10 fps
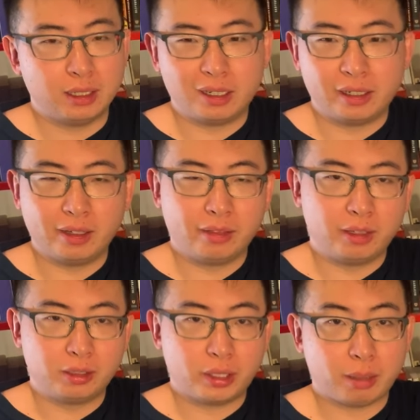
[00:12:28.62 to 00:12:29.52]
uh,
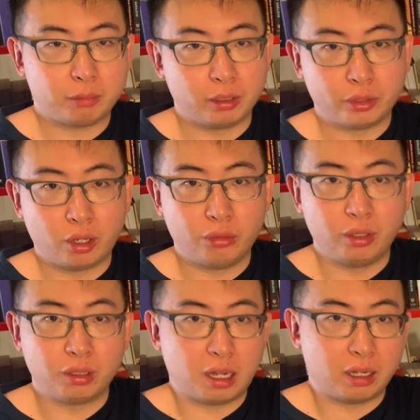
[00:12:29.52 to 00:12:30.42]
this chapter is called
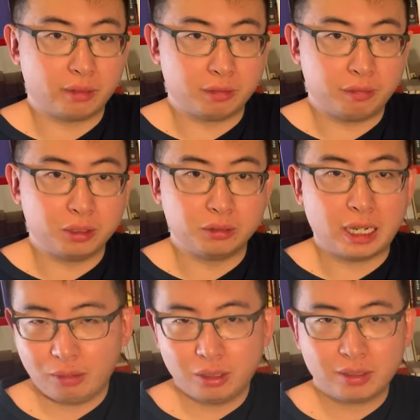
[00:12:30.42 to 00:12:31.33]
The Law of the Few. And
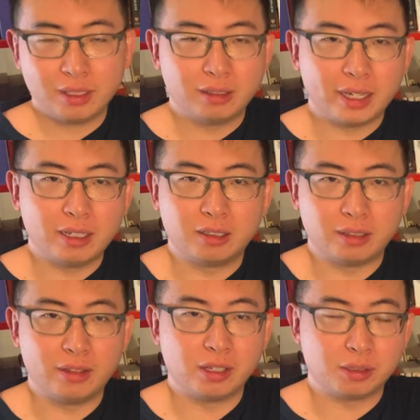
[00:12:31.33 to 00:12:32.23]
we'll see
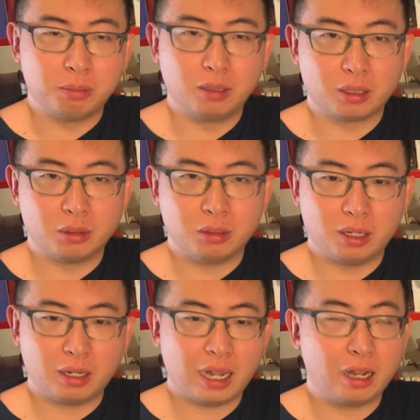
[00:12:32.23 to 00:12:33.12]
later in this book
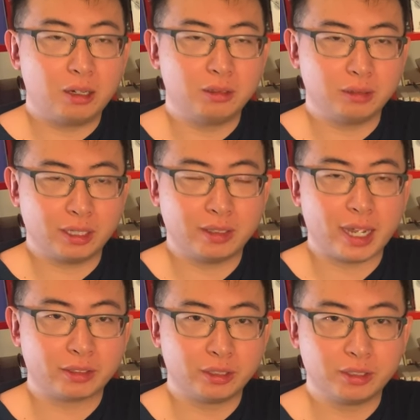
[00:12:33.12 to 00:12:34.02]
uh, how
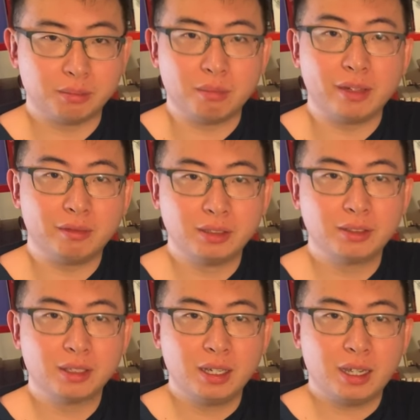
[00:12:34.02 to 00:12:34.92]
connectors,
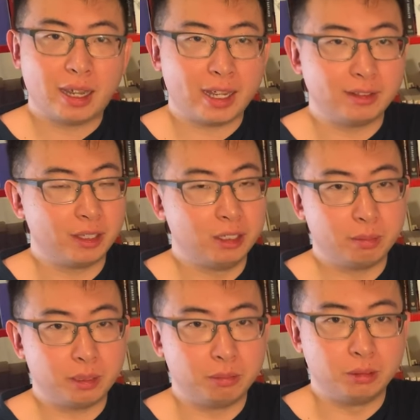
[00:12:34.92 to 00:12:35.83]
mavens, and
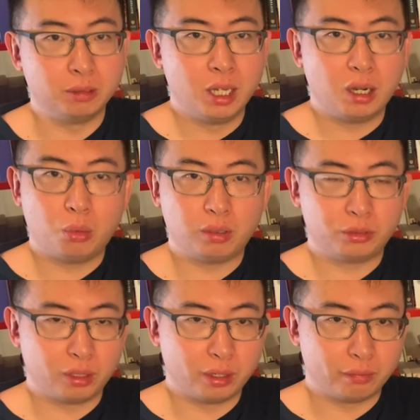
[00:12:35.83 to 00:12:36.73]
salespeople
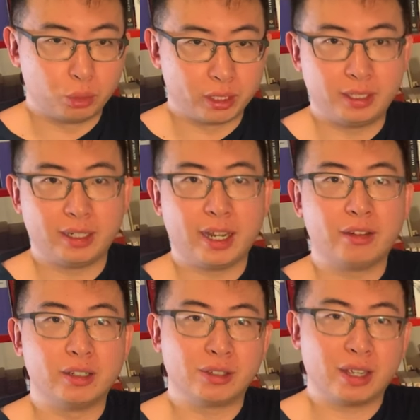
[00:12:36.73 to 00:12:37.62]
sort of work
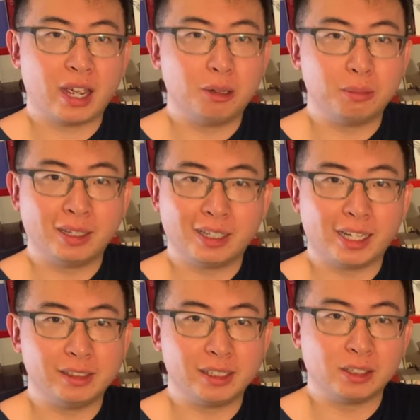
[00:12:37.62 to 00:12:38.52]
together to help an
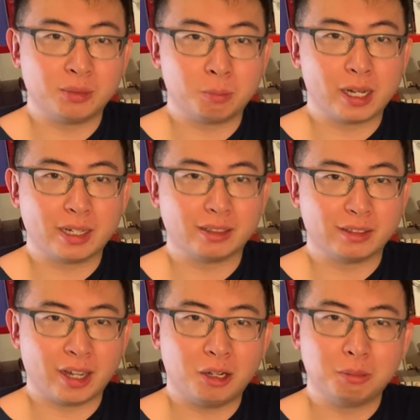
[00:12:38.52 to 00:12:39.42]
idea spread
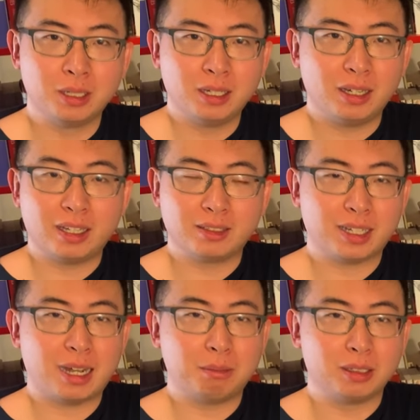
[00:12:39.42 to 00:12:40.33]
and help
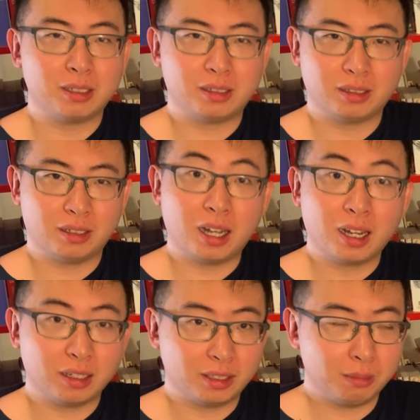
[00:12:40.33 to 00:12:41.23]
establish
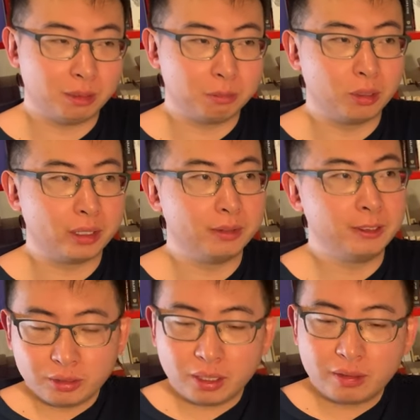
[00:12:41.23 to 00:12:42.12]
a tipping point.
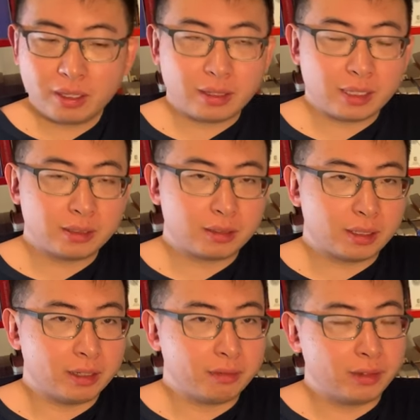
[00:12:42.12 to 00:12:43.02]
So I think that's
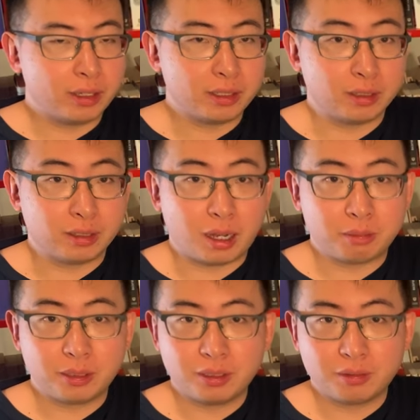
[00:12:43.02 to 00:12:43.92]
it for the
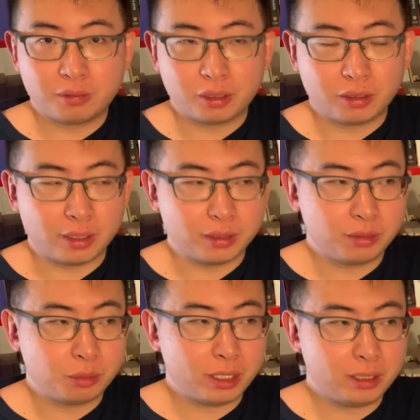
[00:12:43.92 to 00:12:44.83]
synopsis for
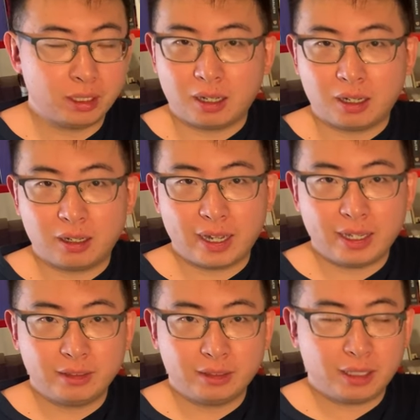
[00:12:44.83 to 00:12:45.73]
this week. Uh,
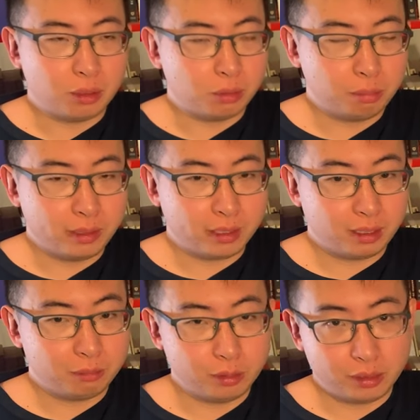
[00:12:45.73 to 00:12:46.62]
and yeah, we'll pick
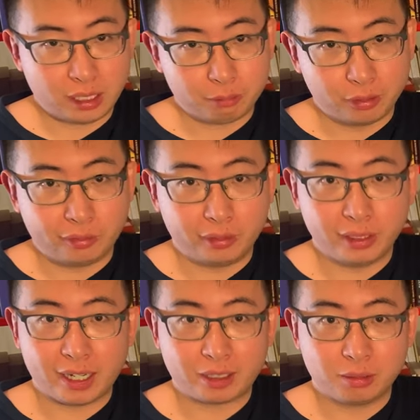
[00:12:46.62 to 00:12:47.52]
up with chapter
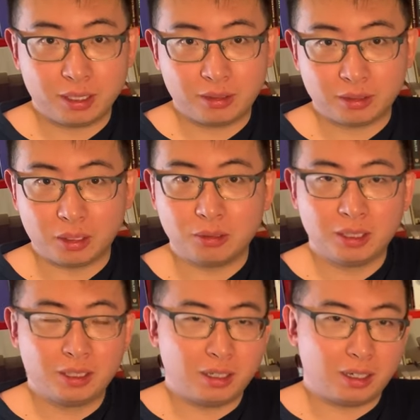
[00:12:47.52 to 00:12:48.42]
three next week. So
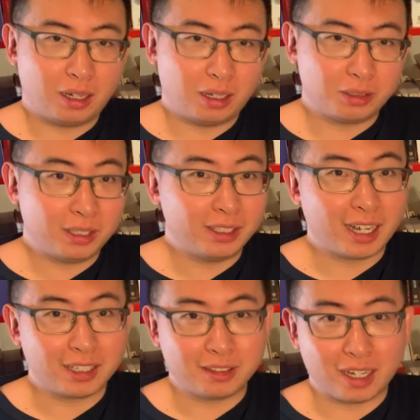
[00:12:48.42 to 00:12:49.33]
I'll uh, see you
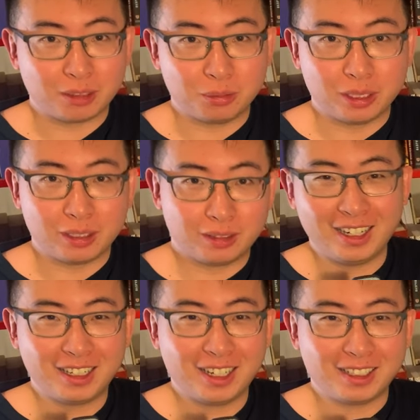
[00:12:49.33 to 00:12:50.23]
guys next week.
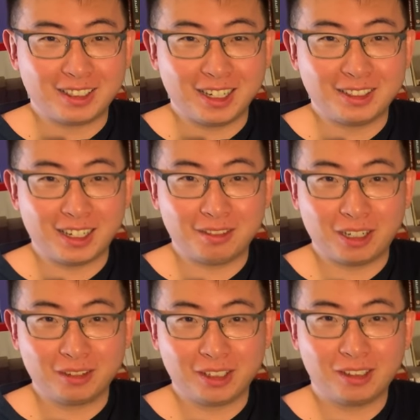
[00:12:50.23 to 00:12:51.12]
And again, stay safe
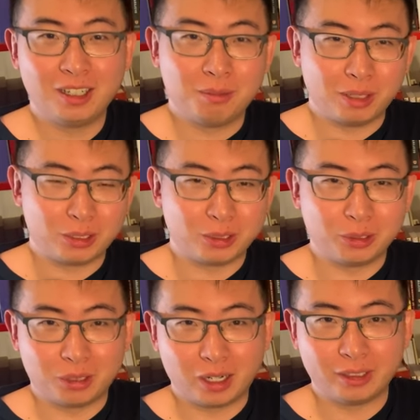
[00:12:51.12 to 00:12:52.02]
out there. Make sure
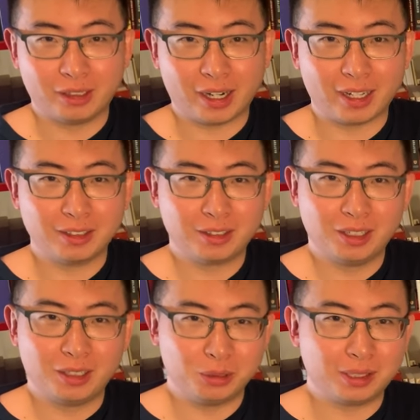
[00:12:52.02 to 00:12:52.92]
you wash your hands,
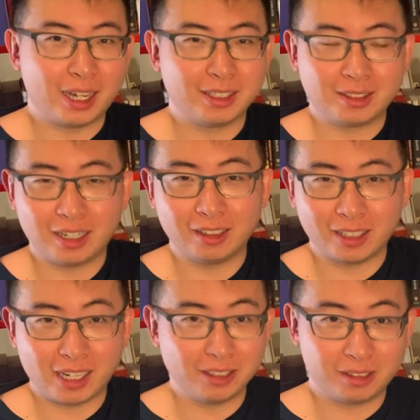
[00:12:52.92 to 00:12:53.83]
use hand
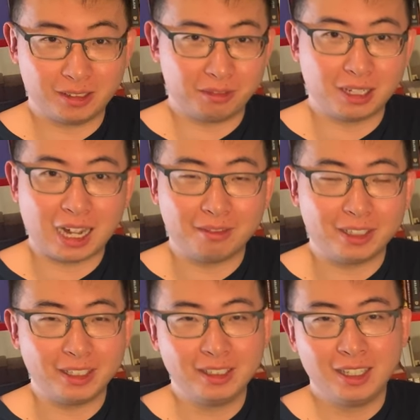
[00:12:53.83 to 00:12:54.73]
sanitizer if you have
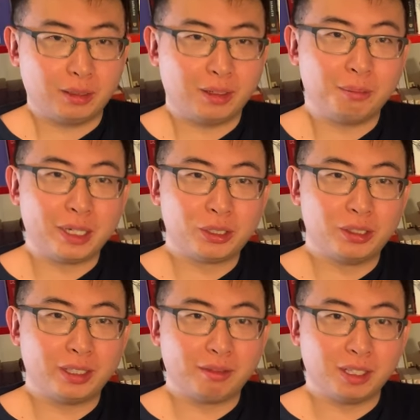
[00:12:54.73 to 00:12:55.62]
any. Uh, make
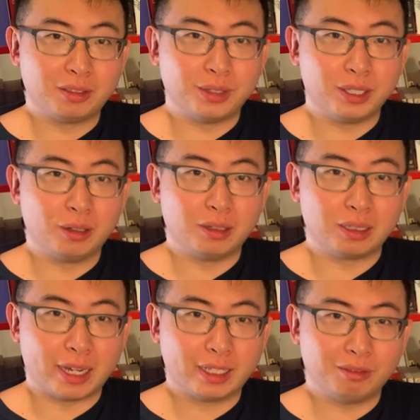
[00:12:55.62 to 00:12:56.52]
sure you give this video a
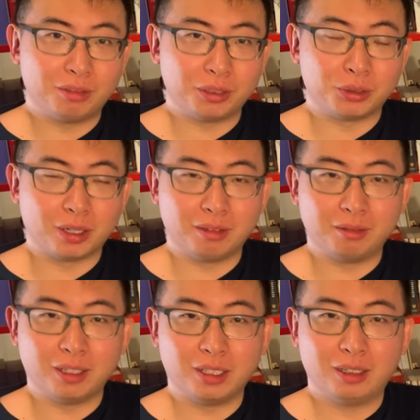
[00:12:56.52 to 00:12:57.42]
like if you enjoyed the
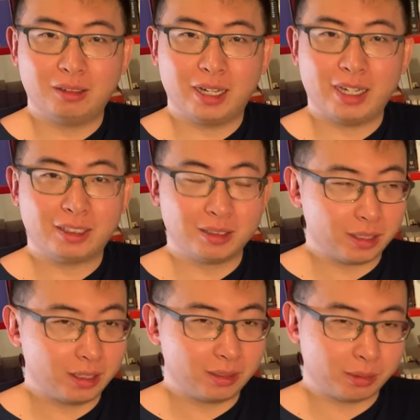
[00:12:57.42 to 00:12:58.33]
video, and
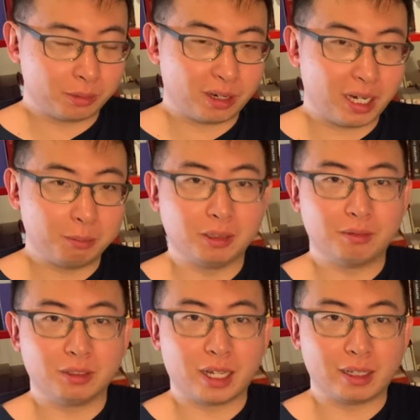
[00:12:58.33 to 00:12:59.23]
consider subscribing
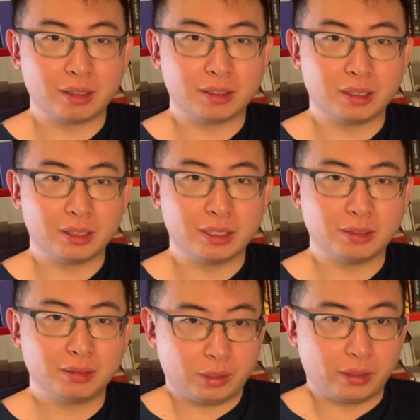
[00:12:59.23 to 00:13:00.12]
if you like the
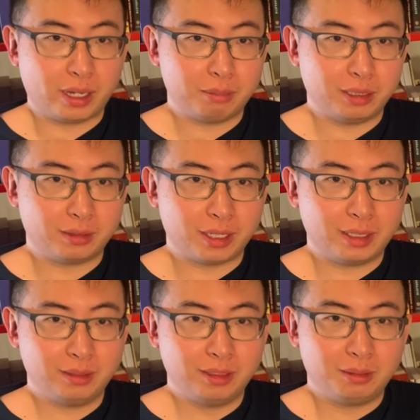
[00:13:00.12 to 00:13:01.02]
series. With that being
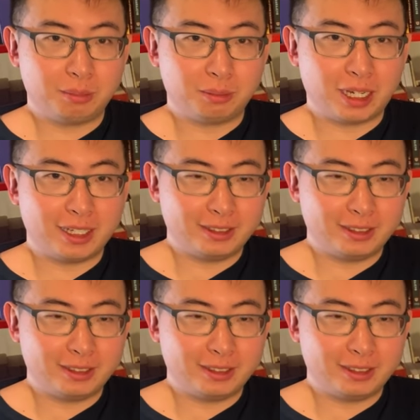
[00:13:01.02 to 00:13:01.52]
said, bye